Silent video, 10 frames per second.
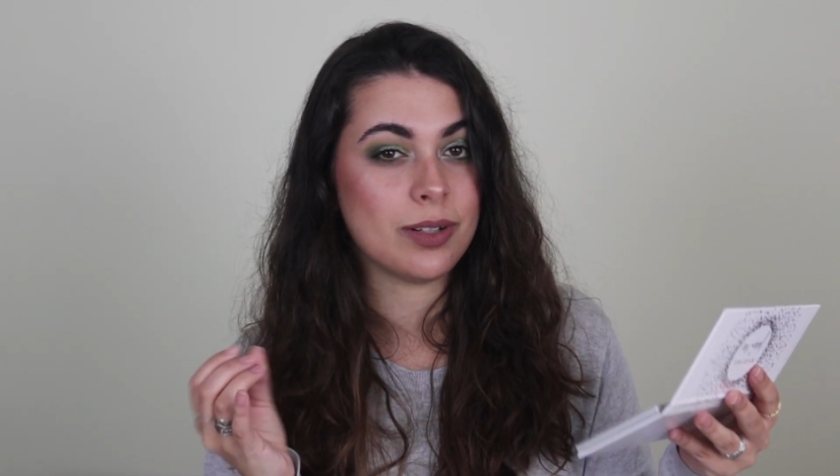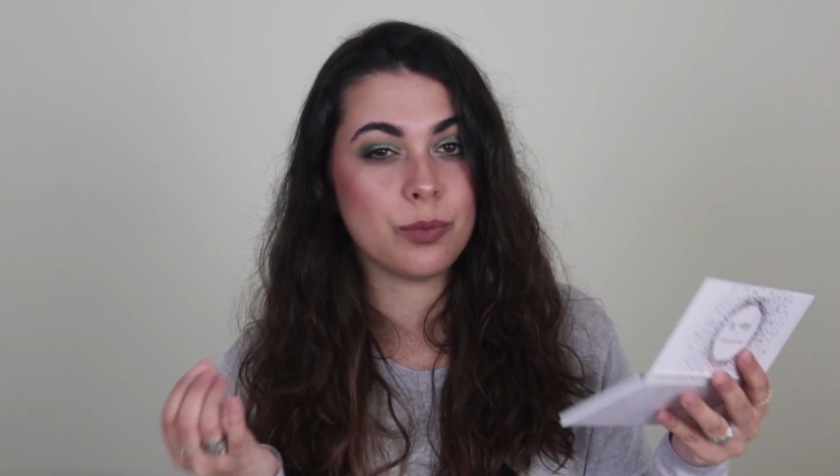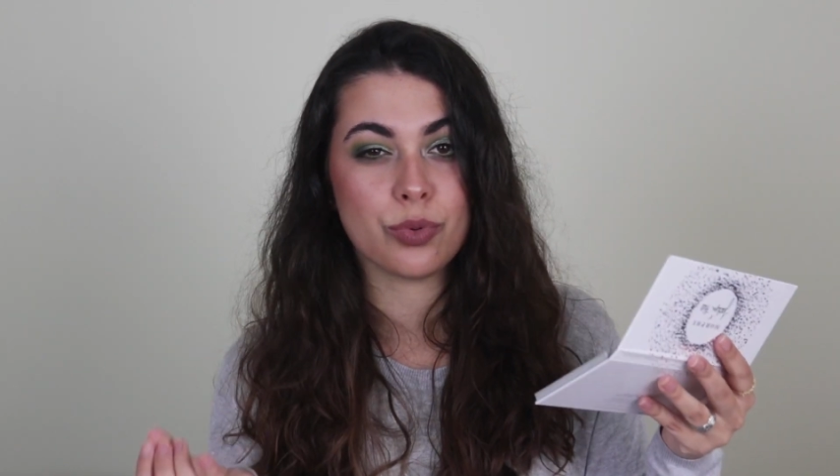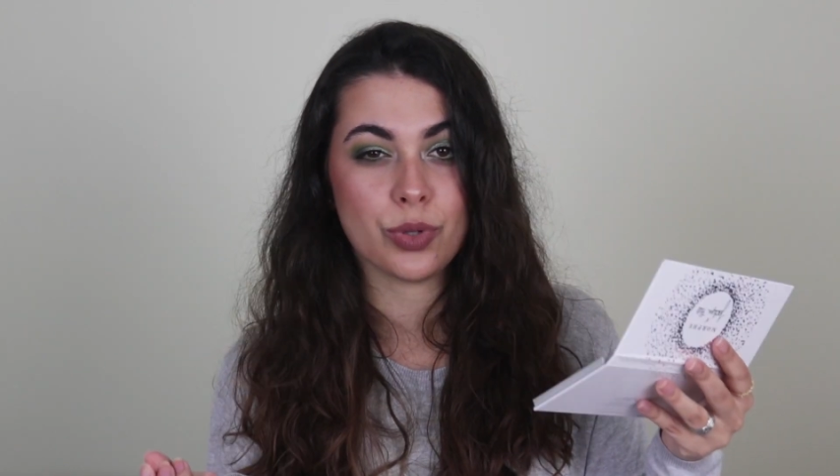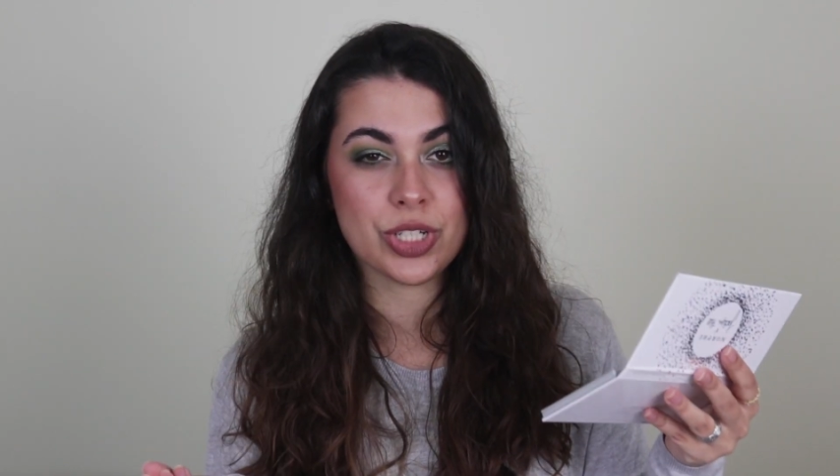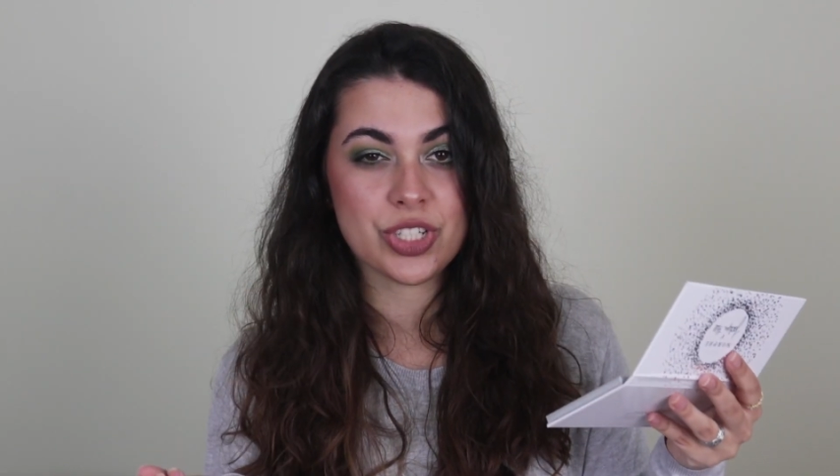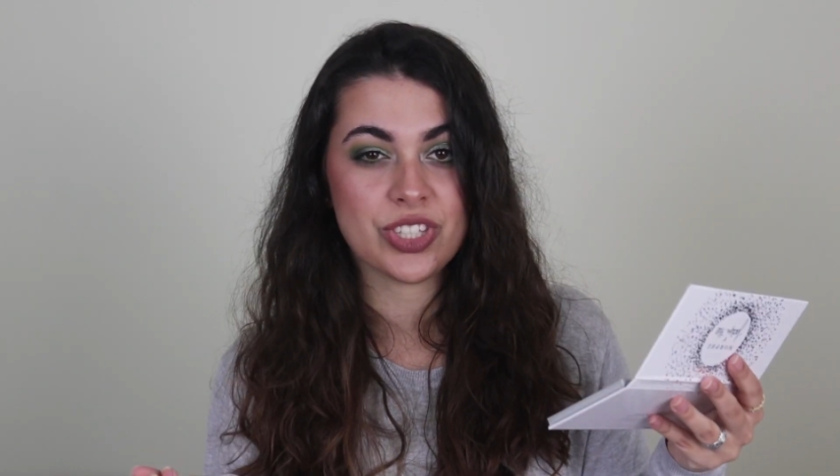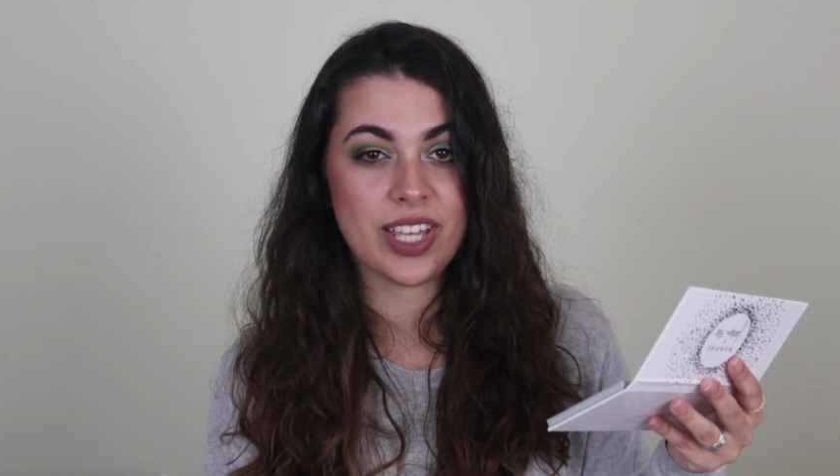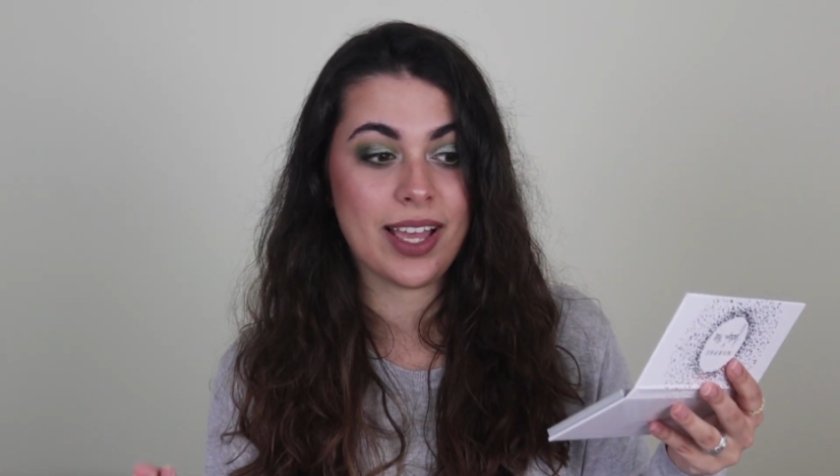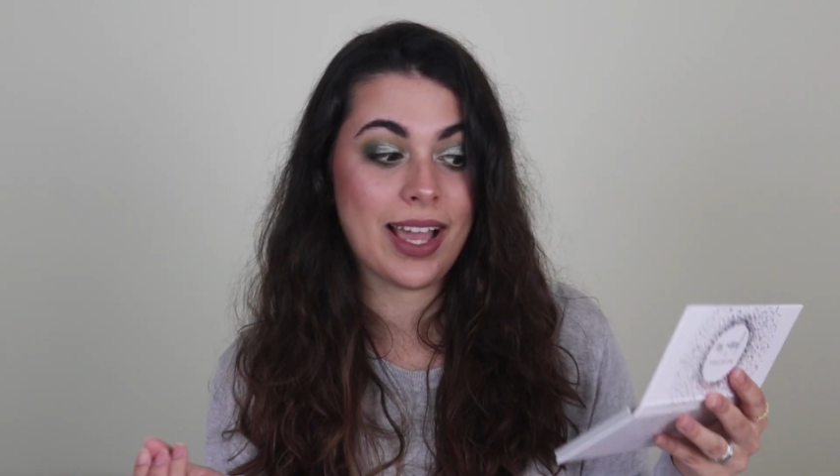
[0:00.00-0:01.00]
a brush
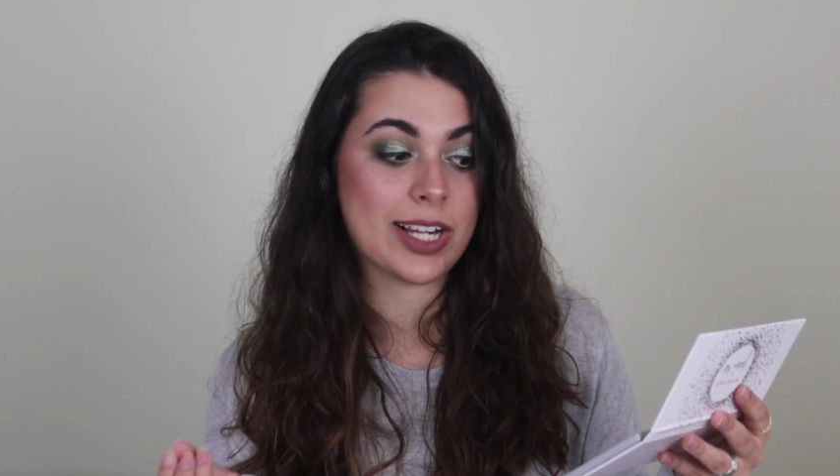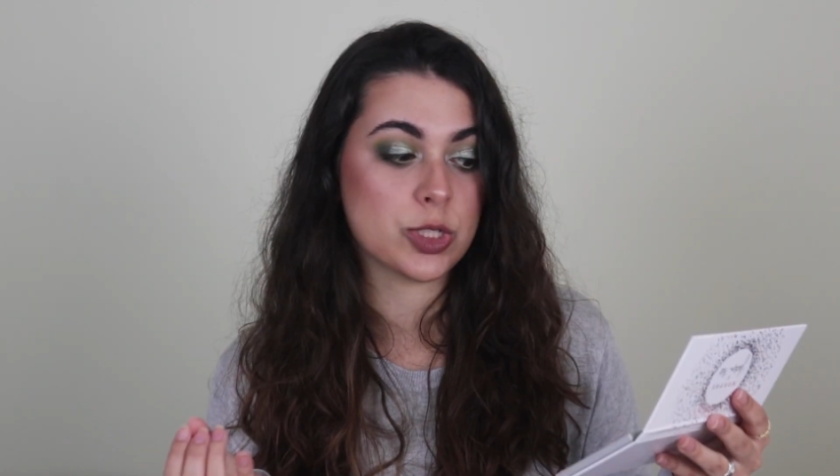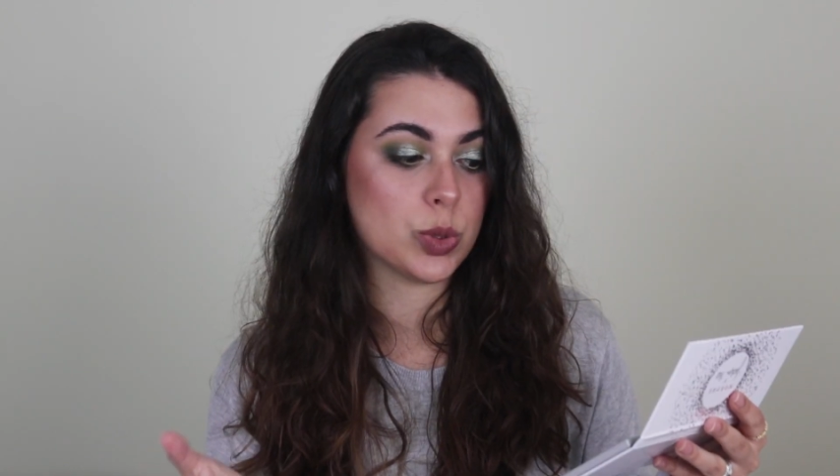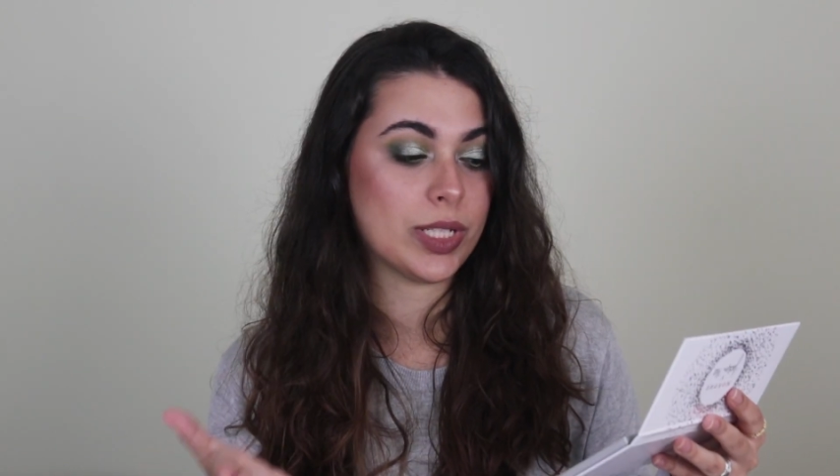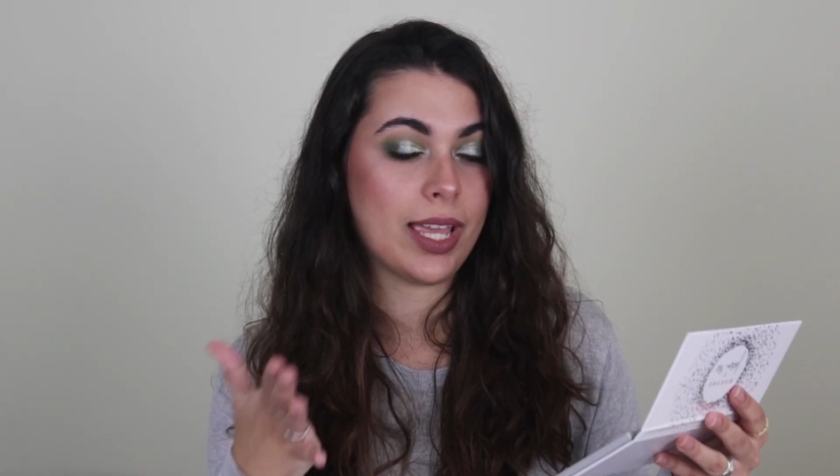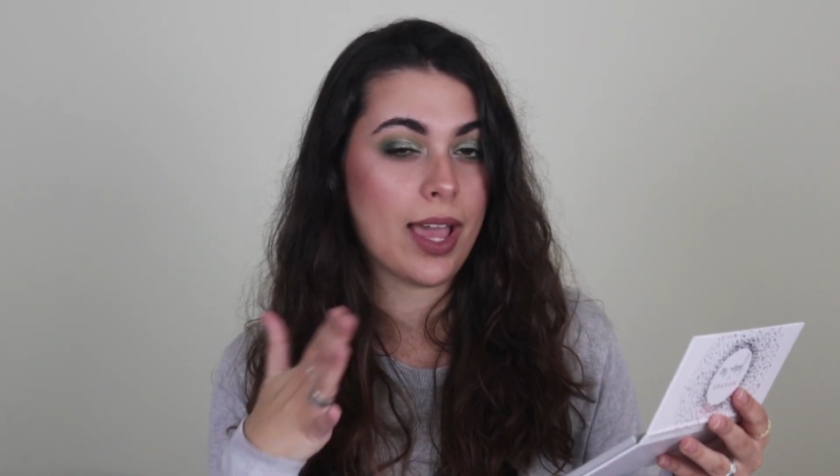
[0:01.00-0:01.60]
that actually